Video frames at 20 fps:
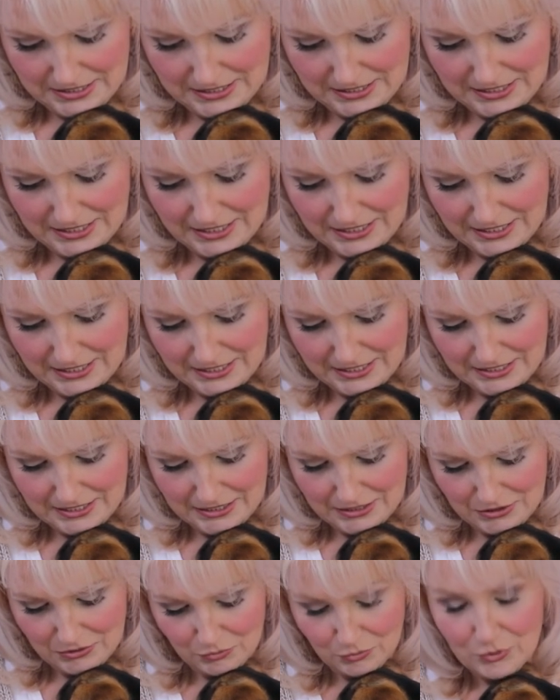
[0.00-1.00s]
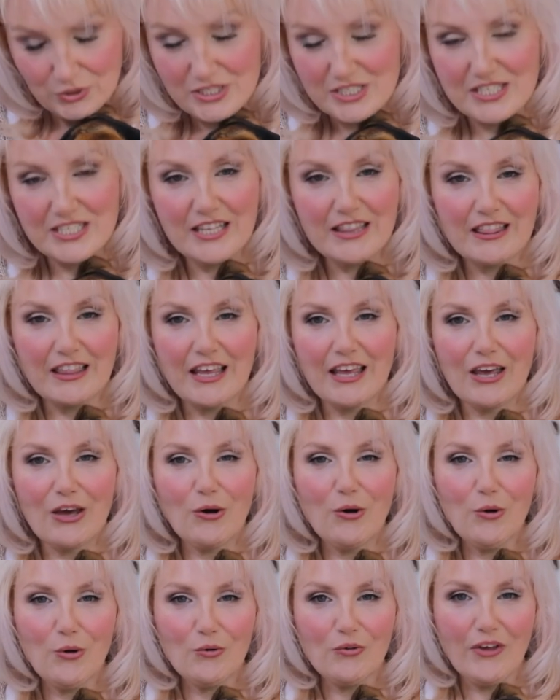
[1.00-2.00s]
He would sit there
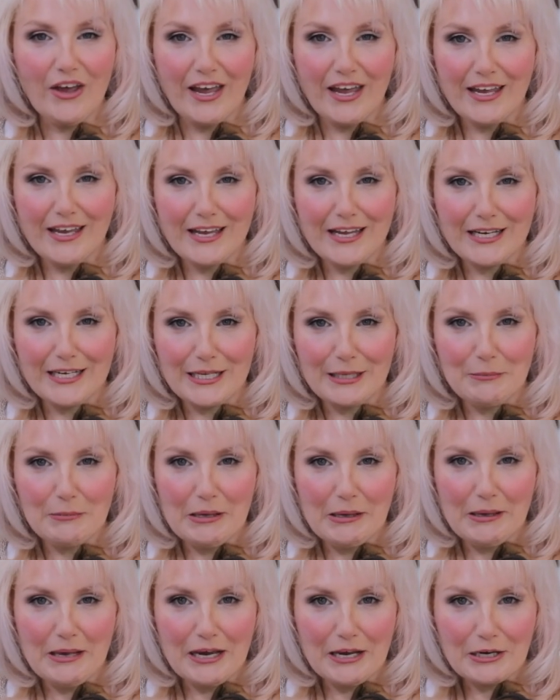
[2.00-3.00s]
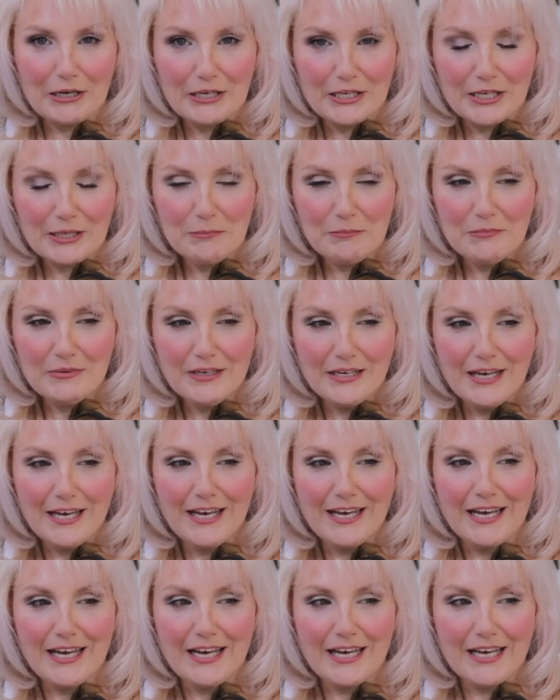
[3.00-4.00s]
all day and let me cuddle him,
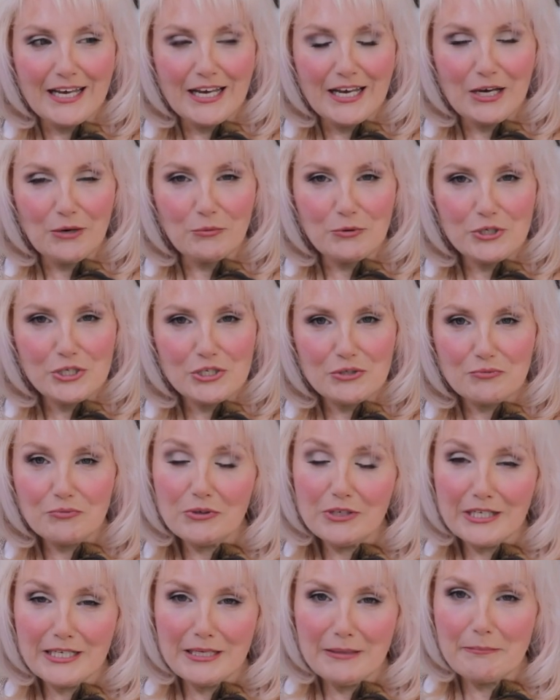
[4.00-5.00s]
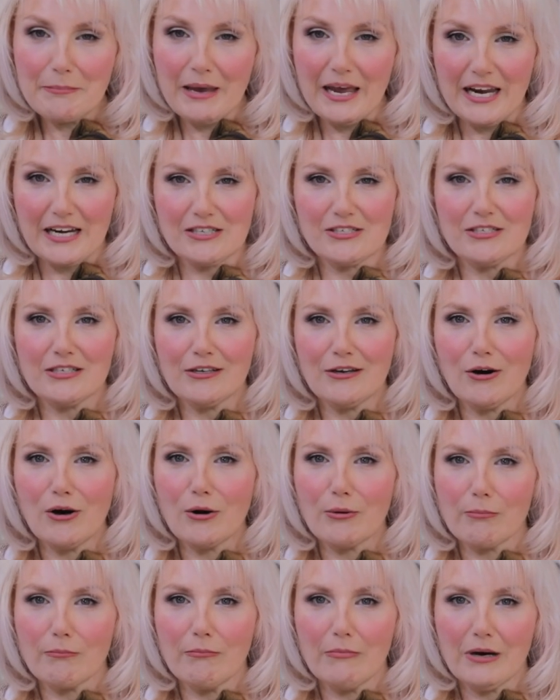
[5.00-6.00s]
which is really impacting
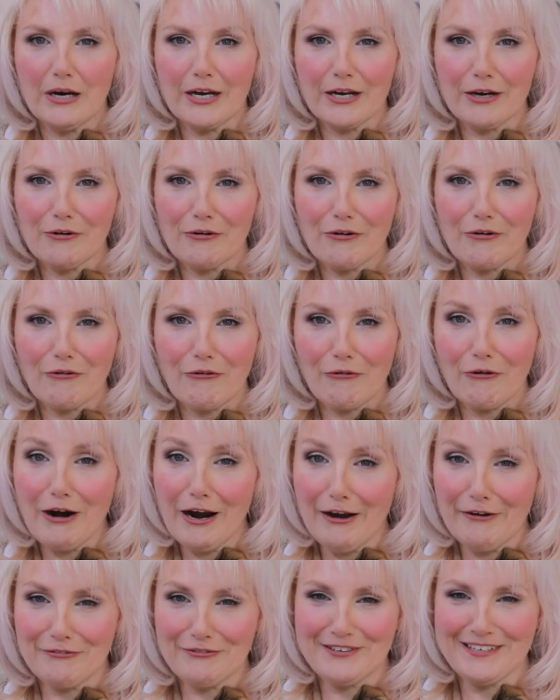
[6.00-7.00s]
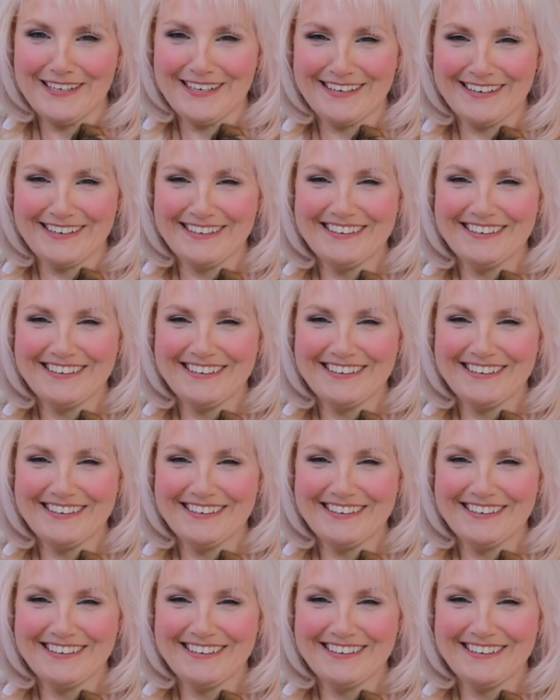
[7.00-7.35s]
on my crafting.